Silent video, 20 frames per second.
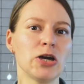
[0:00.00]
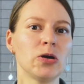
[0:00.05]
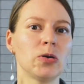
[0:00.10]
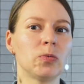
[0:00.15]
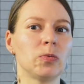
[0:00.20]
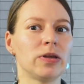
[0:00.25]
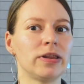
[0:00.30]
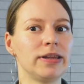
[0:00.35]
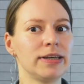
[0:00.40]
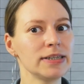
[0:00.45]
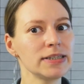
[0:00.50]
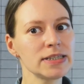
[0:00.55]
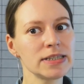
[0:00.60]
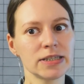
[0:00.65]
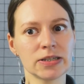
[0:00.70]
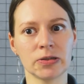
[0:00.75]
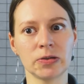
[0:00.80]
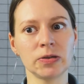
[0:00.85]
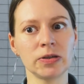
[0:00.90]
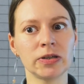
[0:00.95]
With this
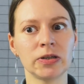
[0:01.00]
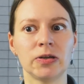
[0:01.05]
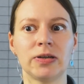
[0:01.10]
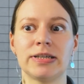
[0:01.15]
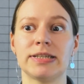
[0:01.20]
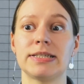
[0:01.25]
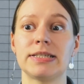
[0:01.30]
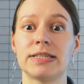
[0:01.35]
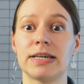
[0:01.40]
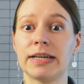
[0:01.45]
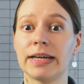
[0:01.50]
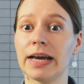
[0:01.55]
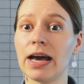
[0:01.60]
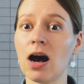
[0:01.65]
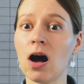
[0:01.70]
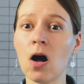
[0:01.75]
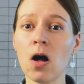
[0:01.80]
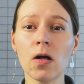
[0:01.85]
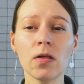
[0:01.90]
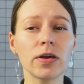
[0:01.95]
tool, you can study
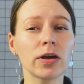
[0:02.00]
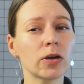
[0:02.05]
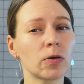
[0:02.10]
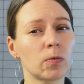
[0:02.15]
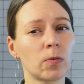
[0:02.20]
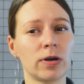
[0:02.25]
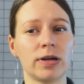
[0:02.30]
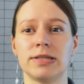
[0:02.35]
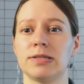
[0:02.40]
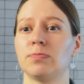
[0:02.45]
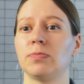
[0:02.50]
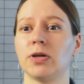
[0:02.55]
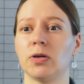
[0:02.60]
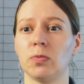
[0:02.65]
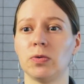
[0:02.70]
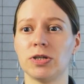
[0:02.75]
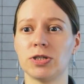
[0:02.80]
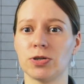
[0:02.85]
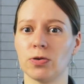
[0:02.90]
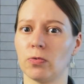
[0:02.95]
all the keywords by
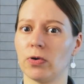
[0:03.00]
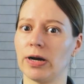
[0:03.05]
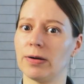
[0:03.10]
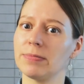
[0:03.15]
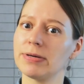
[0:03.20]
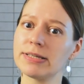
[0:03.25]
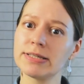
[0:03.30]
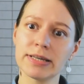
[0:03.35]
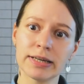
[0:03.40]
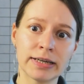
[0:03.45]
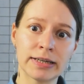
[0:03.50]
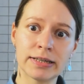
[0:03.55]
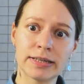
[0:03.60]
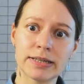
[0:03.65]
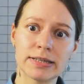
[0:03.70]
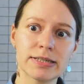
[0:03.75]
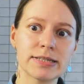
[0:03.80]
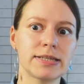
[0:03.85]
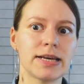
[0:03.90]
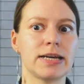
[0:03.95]
which your app is
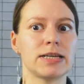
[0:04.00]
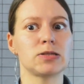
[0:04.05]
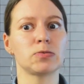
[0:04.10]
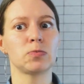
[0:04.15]
indexed, as